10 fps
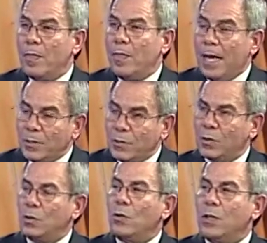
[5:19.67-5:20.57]
That's the
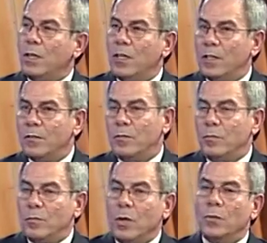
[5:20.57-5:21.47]
sort of
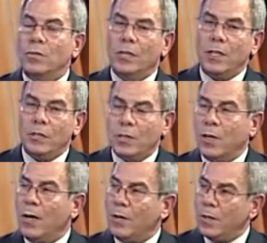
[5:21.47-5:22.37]
rosy
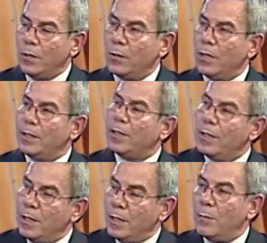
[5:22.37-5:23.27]
scenario that
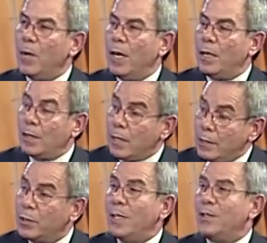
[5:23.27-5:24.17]
uh, the
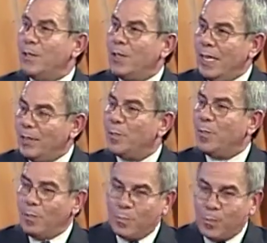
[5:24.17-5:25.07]
legislature has
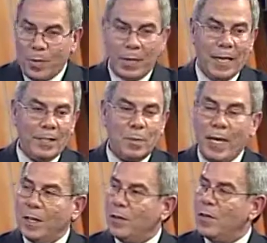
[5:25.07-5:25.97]
has
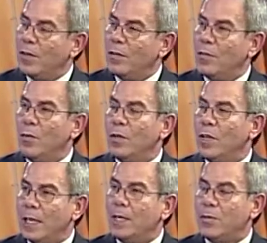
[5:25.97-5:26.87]
painted for the
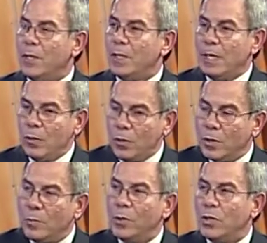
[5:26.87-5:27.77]
electorate in order
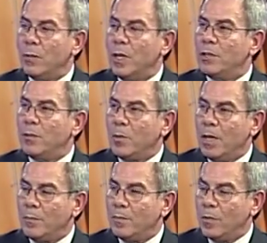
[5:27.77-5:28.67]
to push the budget
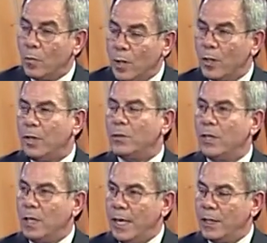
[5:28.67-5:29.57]
problem from one year to
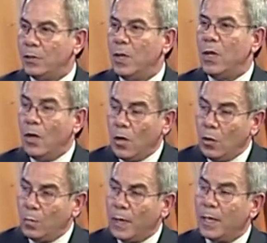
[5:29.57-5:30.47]
the next, mm-hmm.
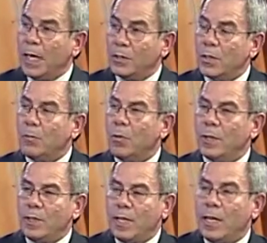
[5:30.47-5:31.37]
hoping at some point
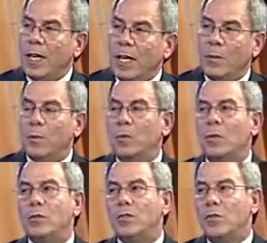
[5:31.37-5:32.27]
that the economy will
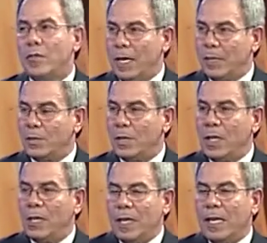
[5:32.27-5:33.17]
grow so fast
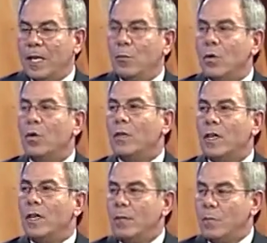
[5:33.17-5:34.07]
that it will
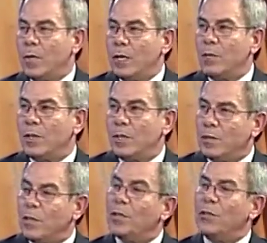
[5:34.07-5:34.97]
overcome whatever their
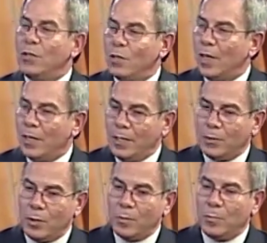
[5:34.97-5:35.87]
deficiencies are in
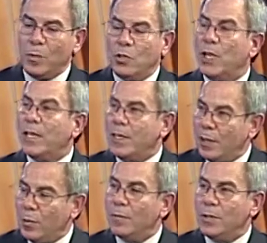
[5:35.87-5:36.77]
terms of
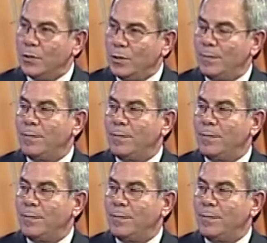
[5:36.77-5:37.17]
projecting revenues.